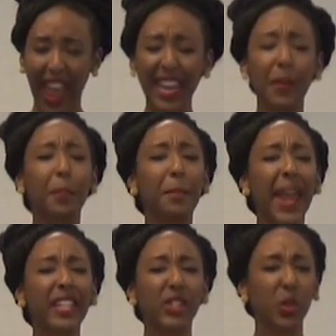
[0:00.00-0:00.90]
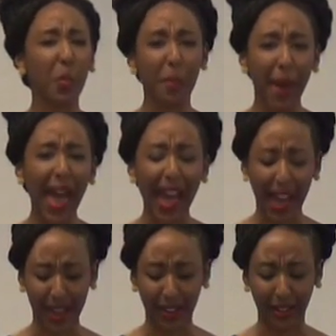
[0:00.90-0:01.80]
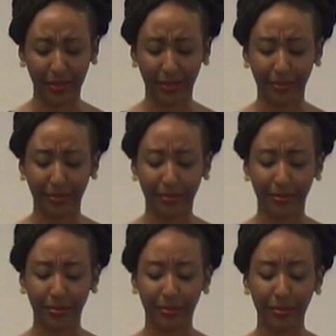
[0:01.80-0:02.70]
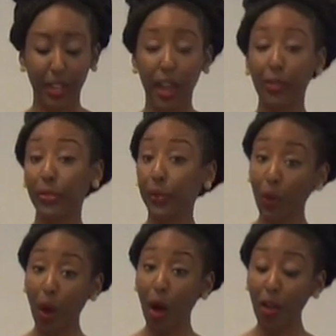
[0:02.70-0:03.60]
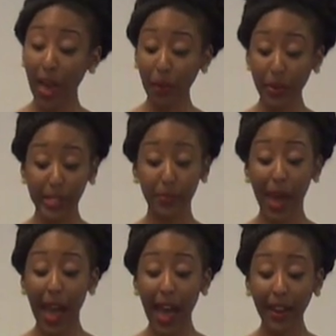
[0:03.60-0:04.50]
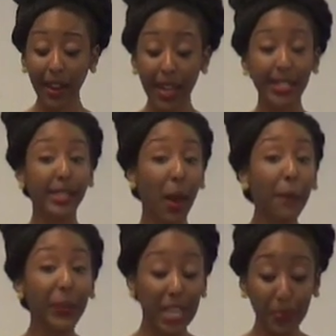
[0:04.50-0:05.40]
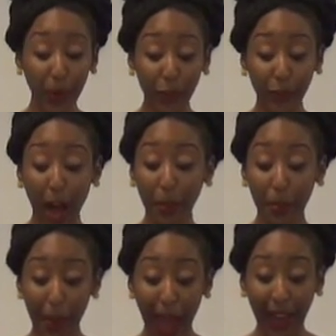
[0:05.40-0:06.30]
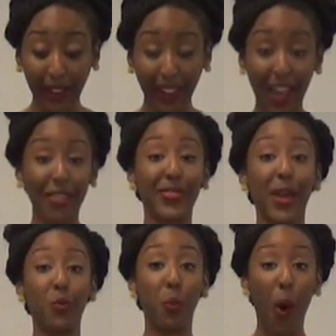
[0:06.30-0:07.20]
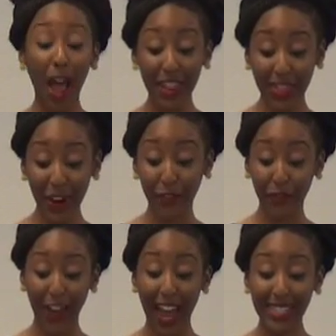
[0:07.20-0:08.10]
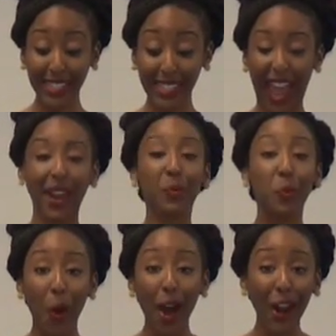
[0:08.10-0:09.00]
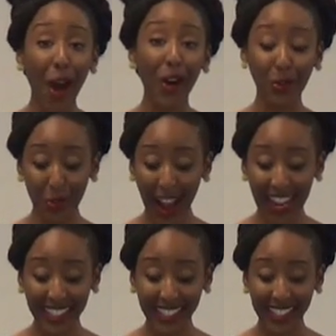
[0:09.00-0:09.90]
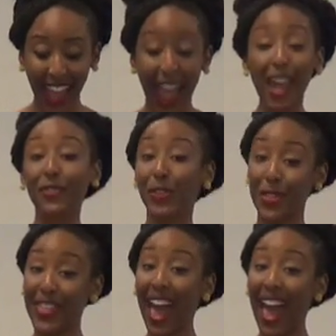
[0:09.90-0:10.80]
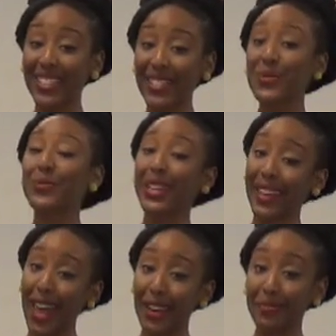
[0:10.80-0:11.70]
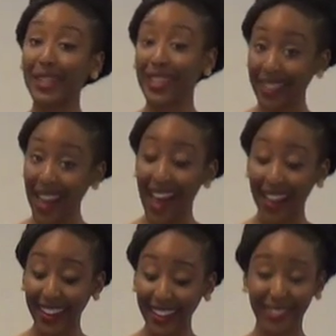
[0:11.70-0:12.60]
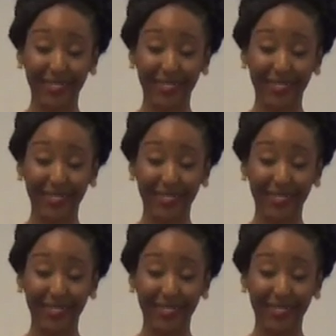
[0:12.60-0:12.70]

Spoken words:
and it makes you mad. Yet through all that was bad, some people fought back. They won their fights and won our rights, and for that we can be glad.